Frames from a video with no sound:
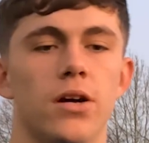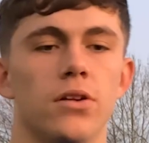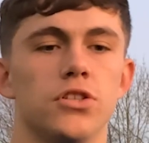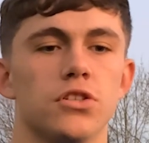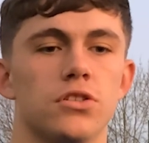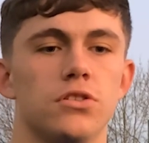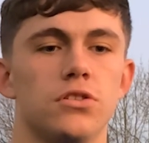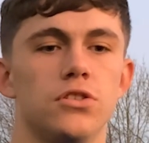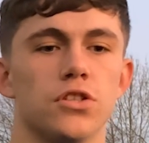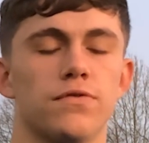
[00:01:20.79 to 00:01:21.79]
on just
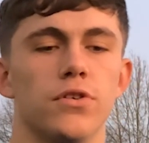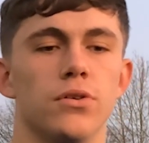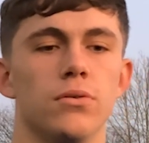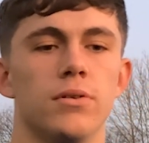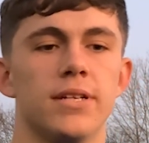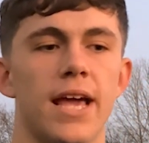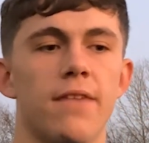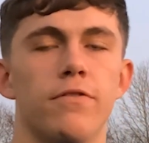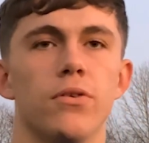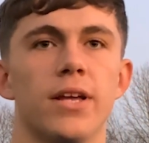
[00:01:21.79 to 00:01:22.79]
just through getting
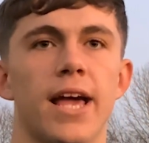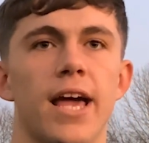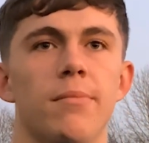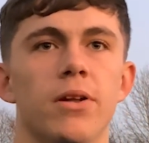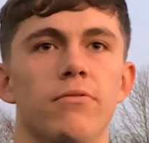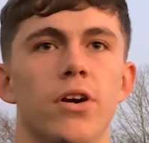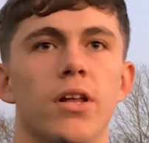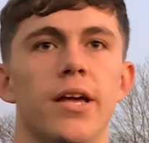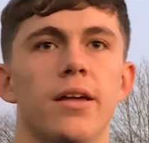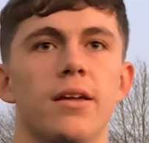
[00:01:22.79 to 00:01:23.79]
through the game and
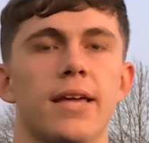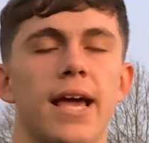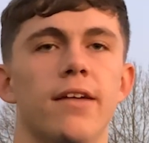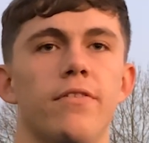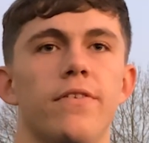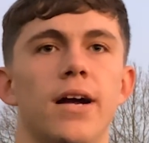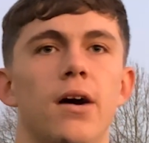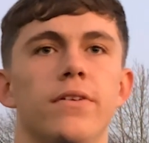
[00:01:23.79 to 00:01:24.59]
really getting everything out of